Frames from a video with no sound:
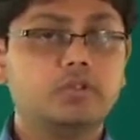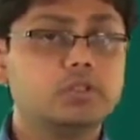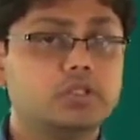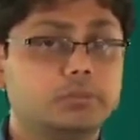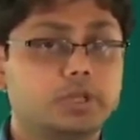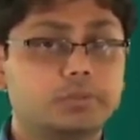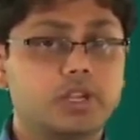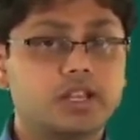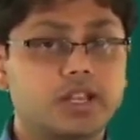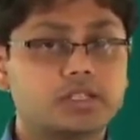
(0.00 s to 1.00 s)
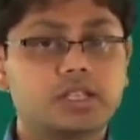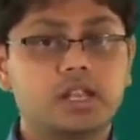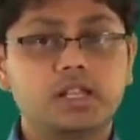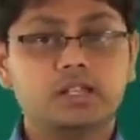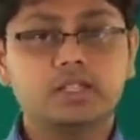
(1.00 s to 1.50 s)
you simpler products.
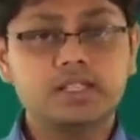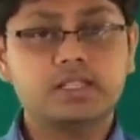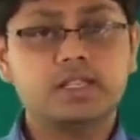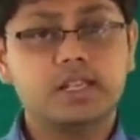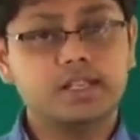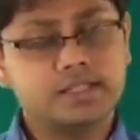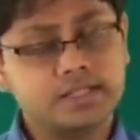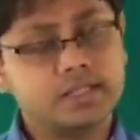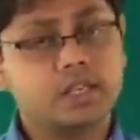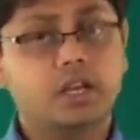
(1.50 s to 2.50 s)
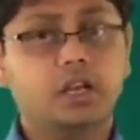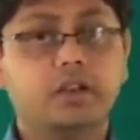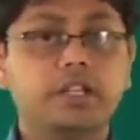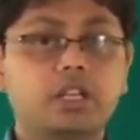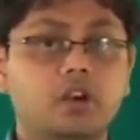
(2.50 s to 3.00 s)
This is a
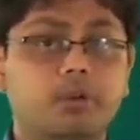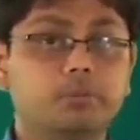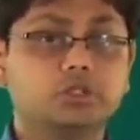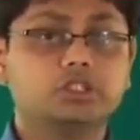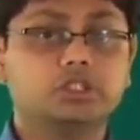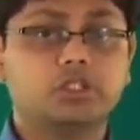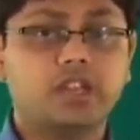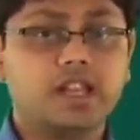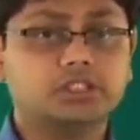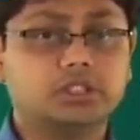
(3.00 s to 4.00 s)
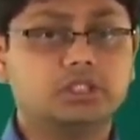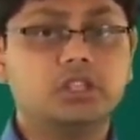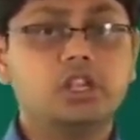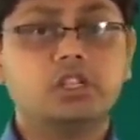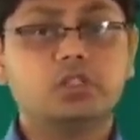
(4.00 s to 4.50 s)
decomposition
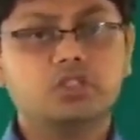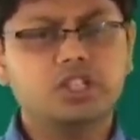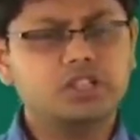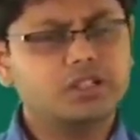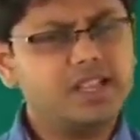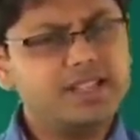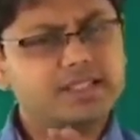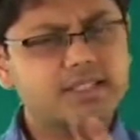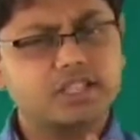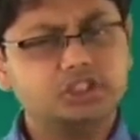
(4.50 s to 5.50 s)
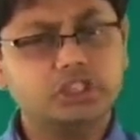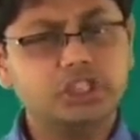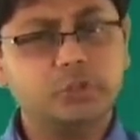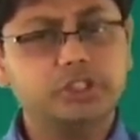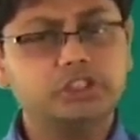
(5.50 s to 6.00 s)
reaction. To generalize such an
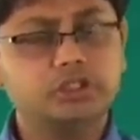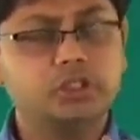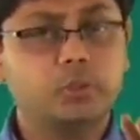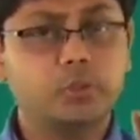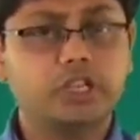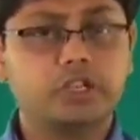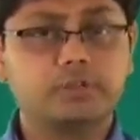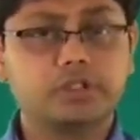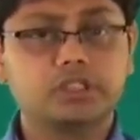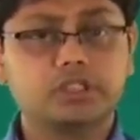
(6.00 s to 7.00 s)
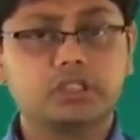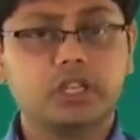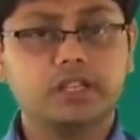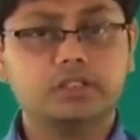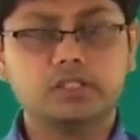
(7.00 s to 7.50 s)
equation, we can represent it
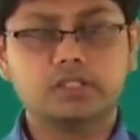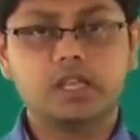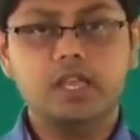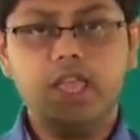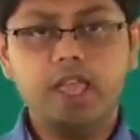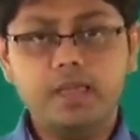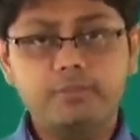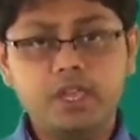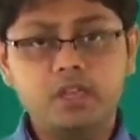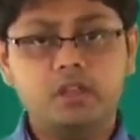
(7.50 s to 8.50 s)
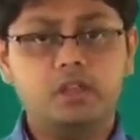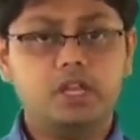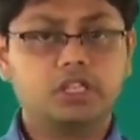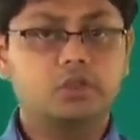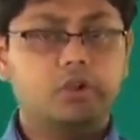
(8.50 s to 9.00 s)
like this. AB
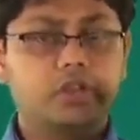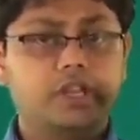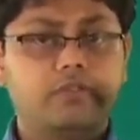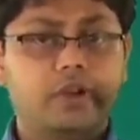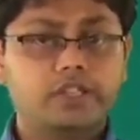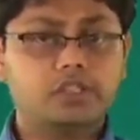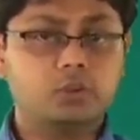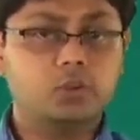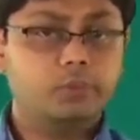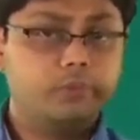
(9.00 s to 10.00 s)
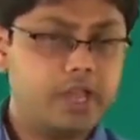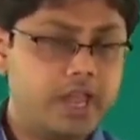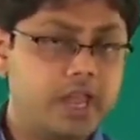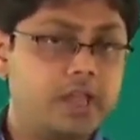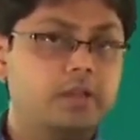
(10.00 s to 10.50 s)
is going to give rise to
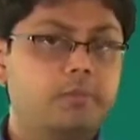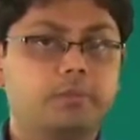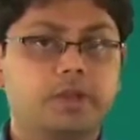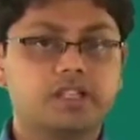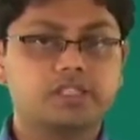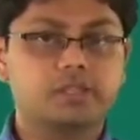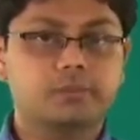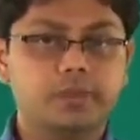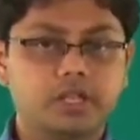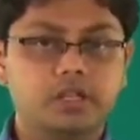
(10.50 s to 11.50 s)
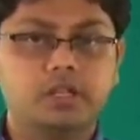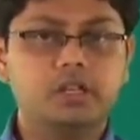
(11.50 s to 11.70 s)
A plus B.